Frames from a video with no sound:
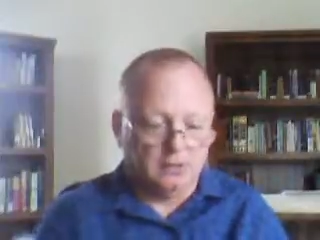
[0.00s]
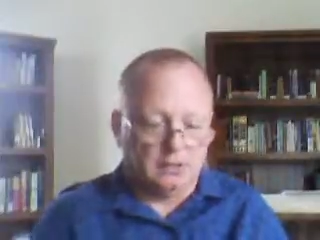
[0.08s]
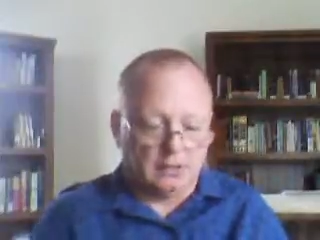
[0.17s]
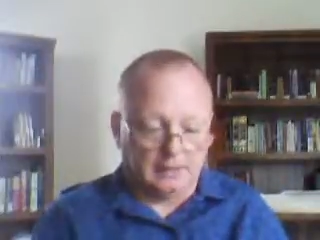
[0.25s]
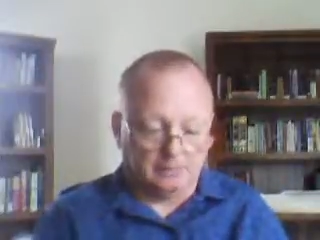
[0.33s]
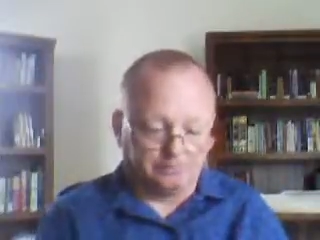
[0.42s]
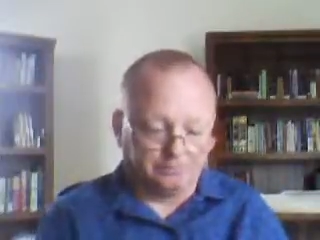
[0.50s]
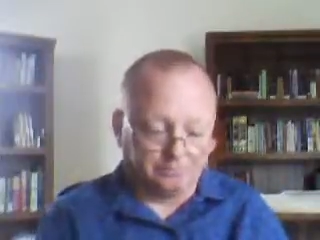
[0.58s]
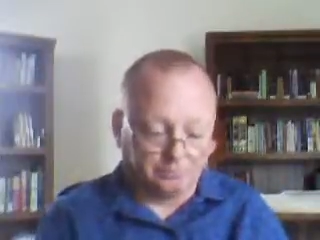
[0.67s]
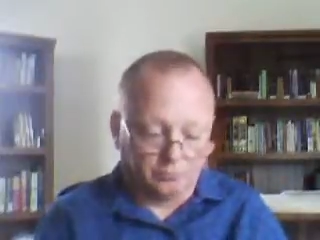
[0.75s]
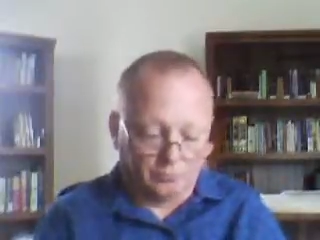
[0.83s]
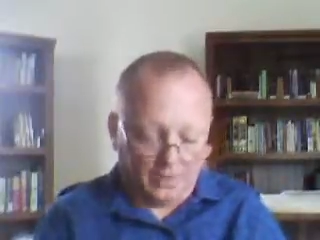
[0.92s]
And
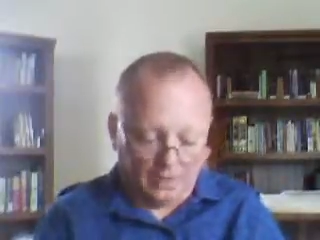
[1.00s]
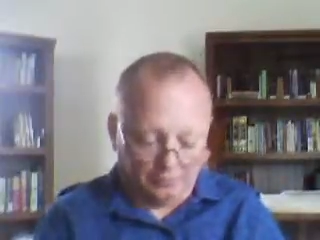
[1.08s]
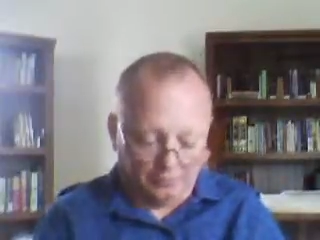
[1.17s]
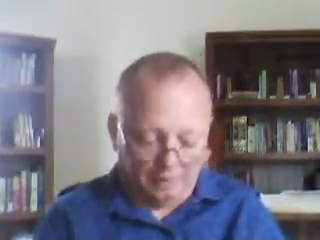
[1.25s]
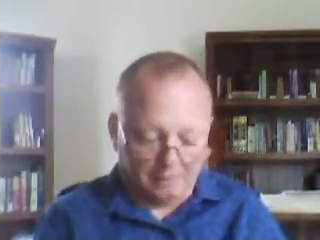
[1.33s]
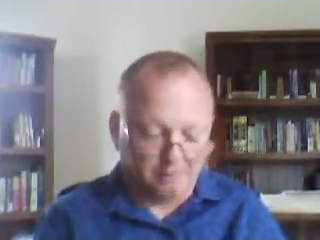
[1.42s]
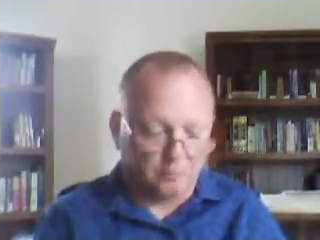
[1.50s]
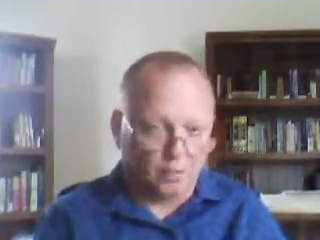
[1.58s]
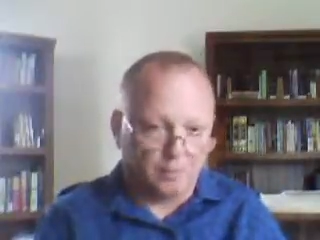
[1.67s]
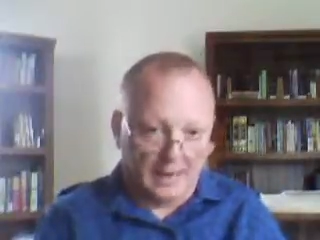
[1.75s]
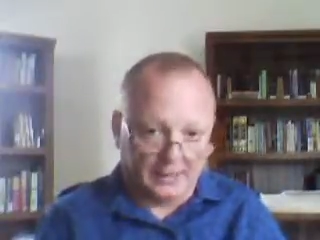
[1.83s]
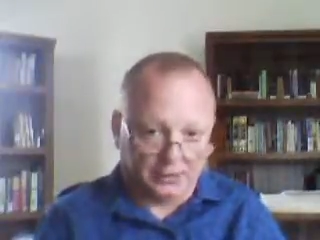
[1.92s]
remember,
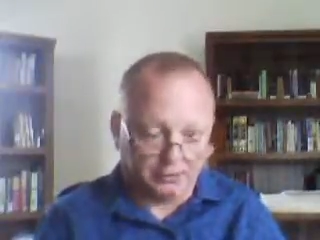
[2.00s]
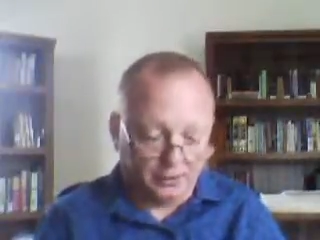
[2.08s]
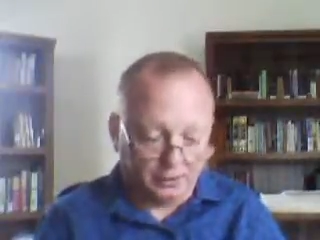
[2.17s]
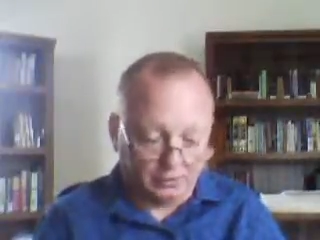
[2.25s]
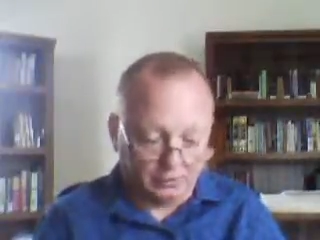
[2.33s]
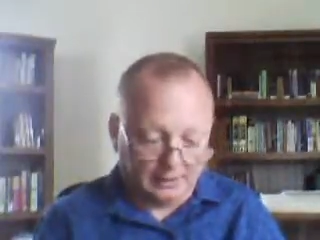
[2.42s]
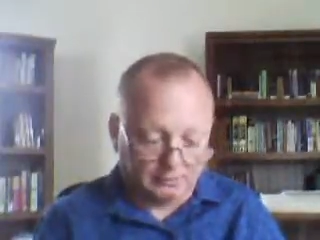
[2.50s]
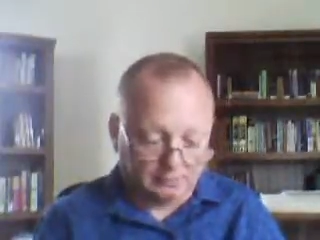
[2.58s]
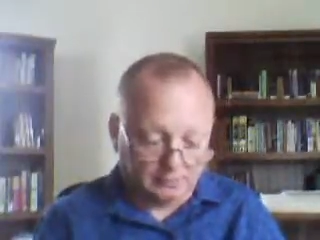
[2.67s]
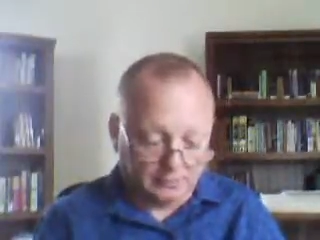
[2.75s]
formatting is part of the grade.